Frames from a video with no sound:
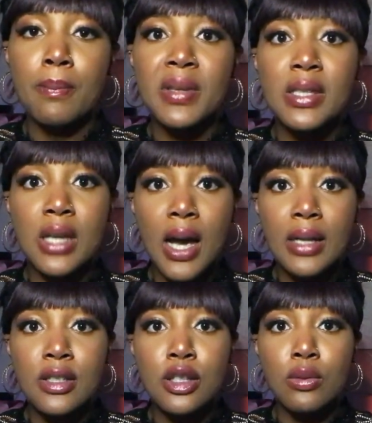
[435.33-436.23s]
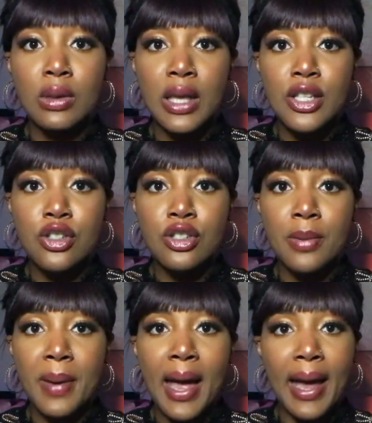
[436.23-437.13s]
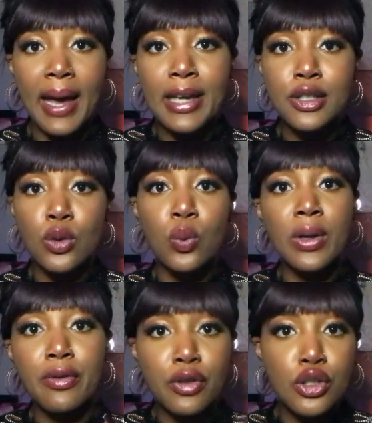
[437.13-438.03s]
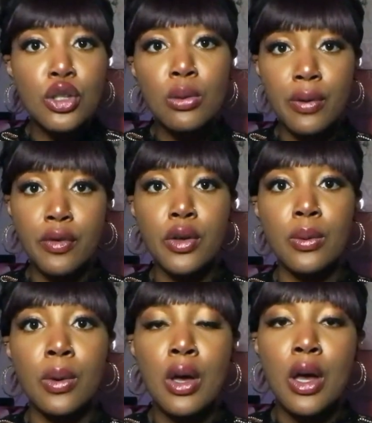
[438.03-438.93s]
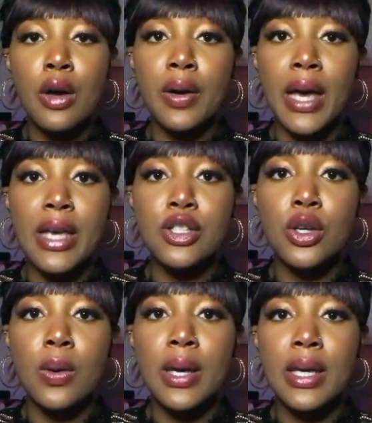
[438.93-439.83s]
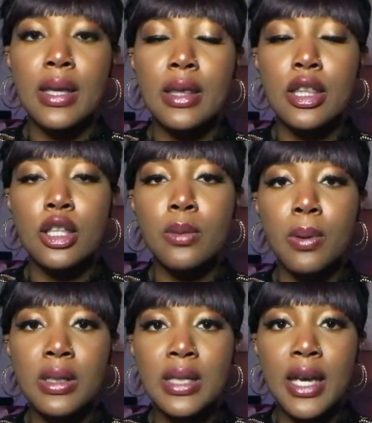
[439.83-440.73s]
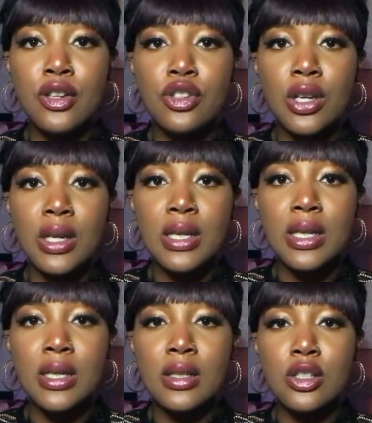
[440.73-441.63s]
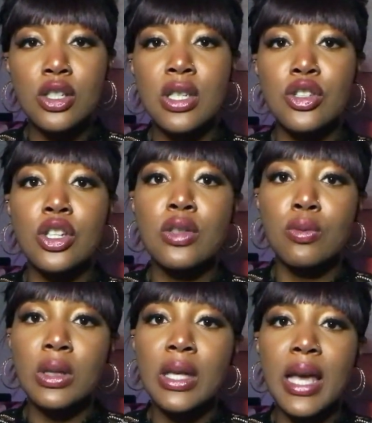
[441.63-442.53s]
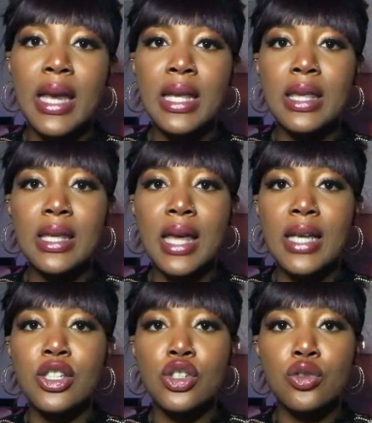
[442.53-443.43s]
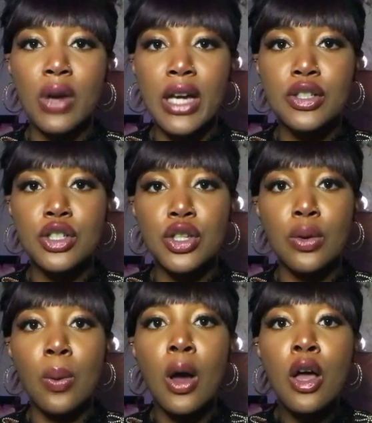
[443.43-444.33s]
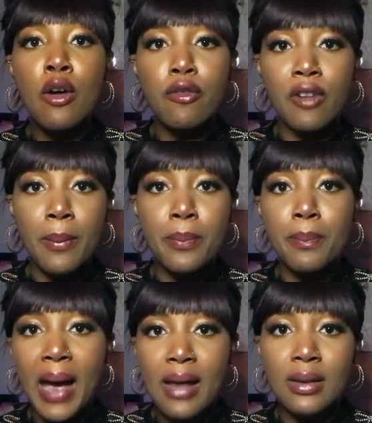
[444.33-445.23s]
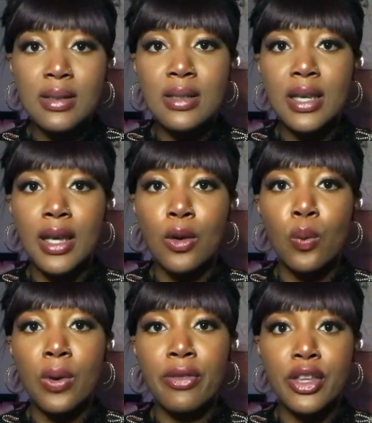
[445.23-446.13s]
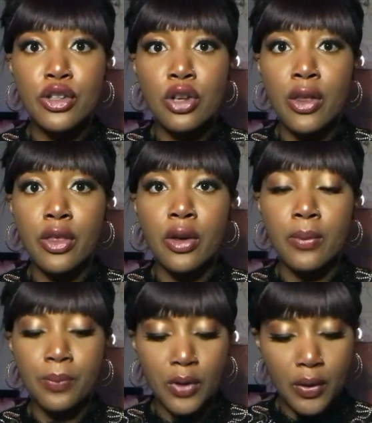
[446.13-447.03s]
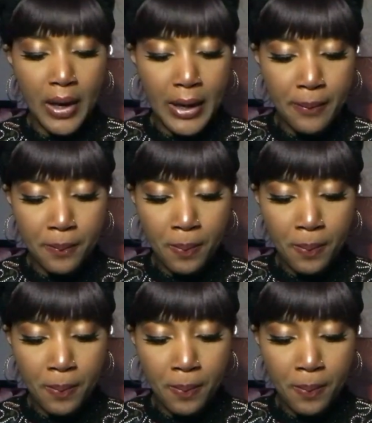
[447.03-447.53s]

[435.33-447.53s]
besides the relationship at hand with the two of you. Okay, so the third-party energy is just really anything that distracts you from balancing with each other. Okay,